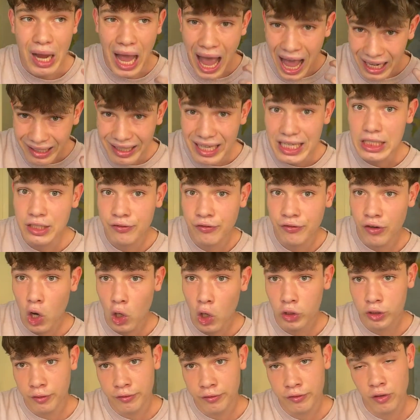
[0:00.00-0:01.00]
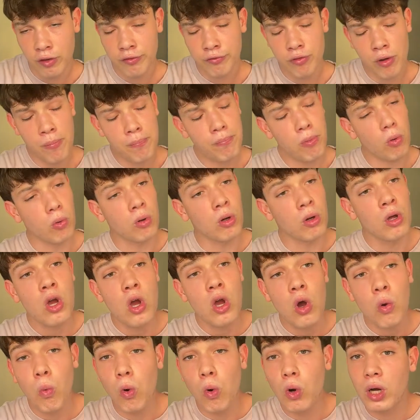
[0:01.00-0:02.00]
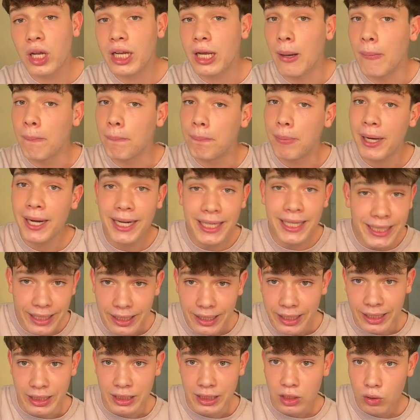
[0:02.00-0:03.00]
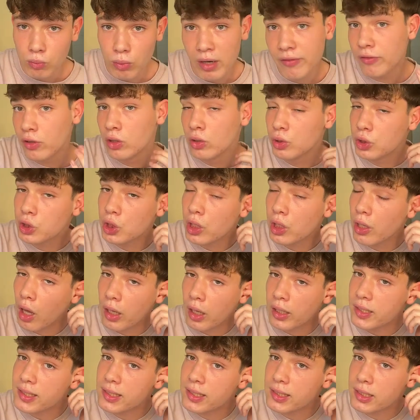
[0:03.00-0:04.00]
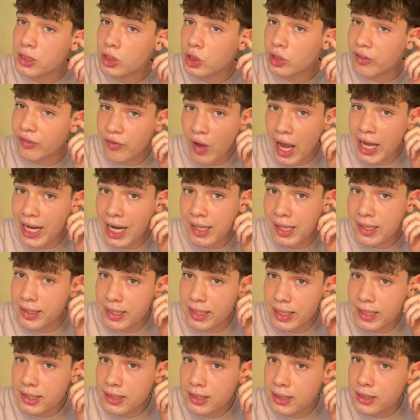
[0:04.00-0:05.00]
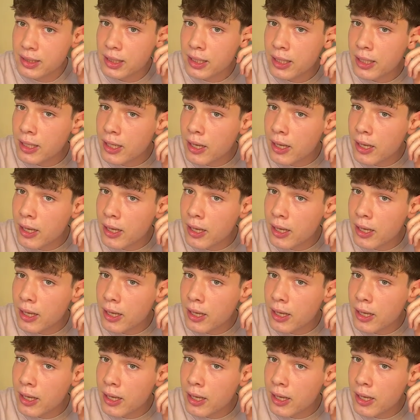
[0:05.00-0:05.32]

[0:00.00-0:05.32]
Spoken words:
and his philosophy of football will completely revolutionize your finances,